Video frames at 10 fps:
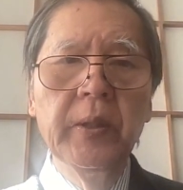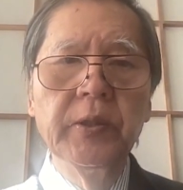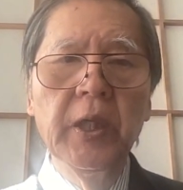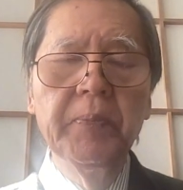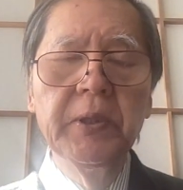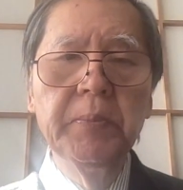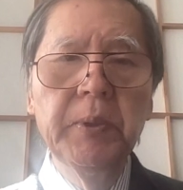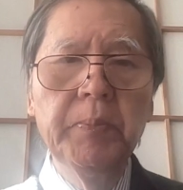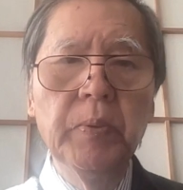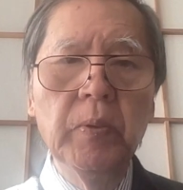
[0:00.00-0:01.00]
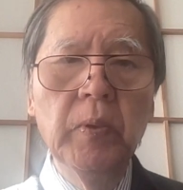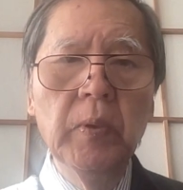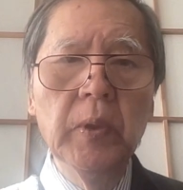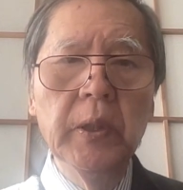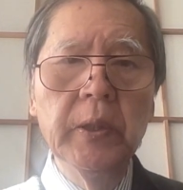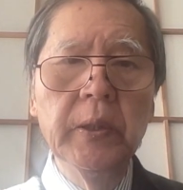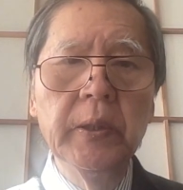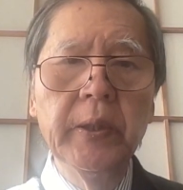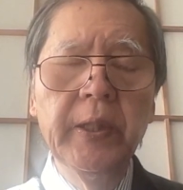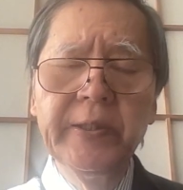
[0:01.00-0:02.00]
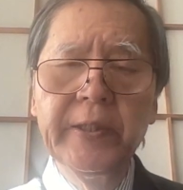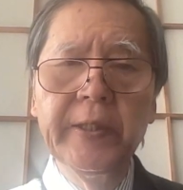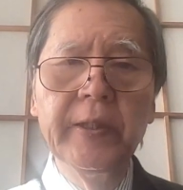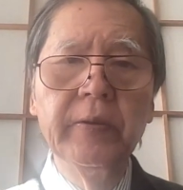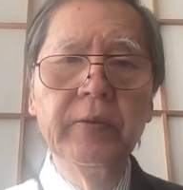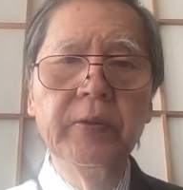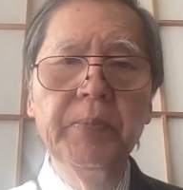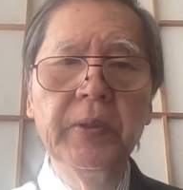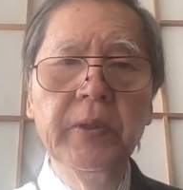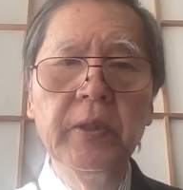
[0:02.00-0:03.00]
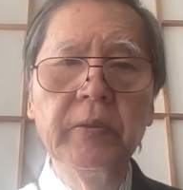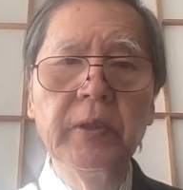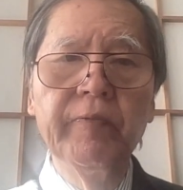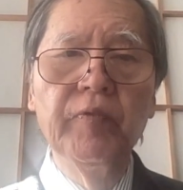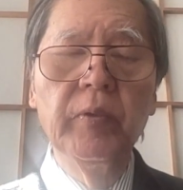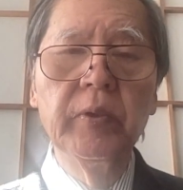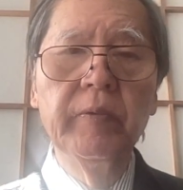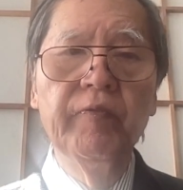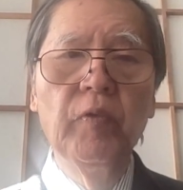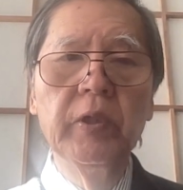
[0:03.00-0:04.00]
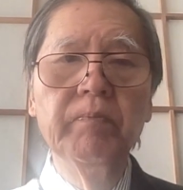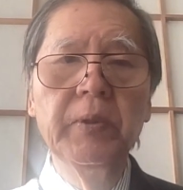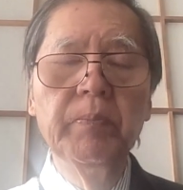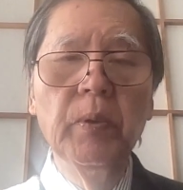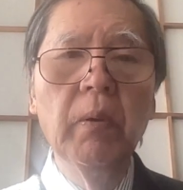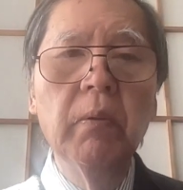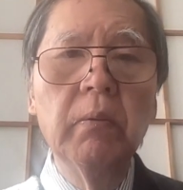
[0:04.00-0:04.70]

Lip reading: Japanese people hesitating to speak English in front of foreign people.